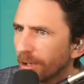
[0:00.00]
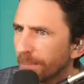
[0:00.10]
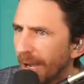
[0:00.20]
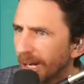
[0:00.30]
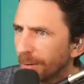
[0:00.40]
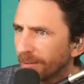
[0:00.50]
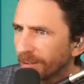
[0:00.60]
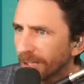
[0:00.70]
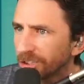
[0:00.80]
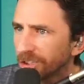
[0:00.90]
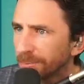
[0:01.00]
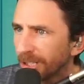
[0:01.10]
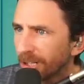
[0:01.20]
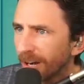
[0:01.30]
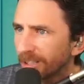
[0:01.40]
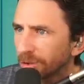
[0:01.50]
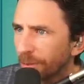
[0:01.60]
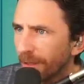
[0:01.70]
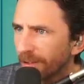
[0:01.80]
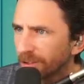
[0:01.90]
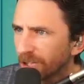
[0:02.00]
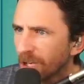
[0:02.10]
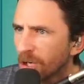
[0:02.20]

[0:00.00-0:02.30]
impact my relationships, interactions with others.